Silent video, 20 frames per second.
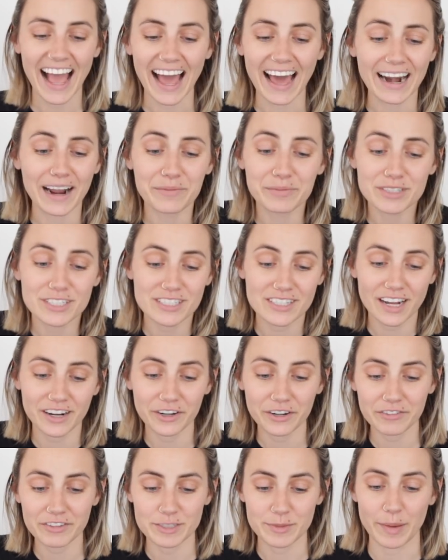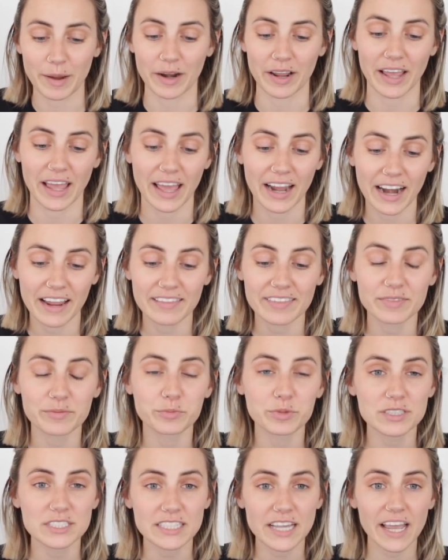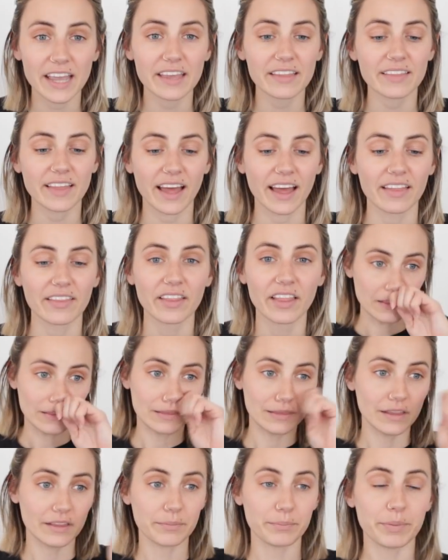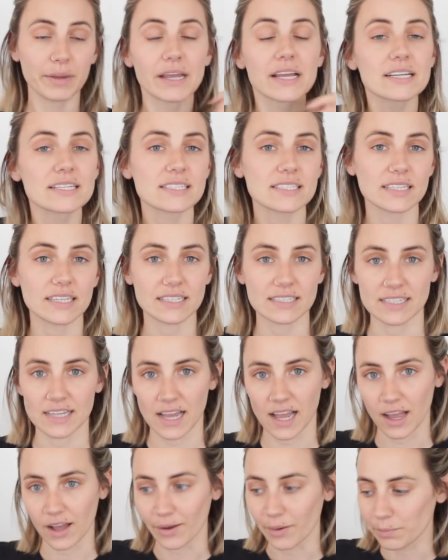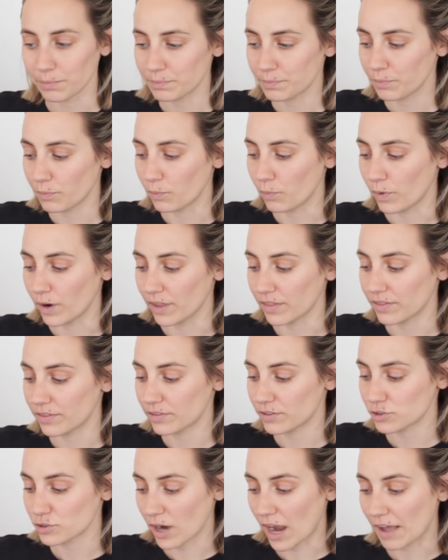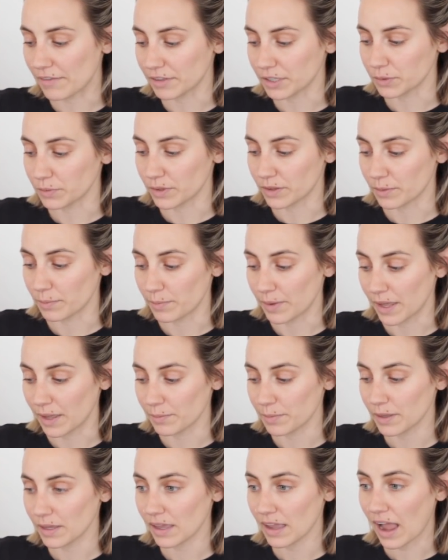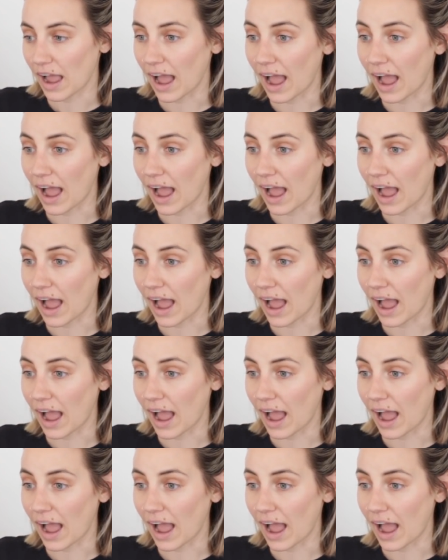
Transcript: And I'm just not nervous about it. And I would say that the biggest things that help with traveling with a baby,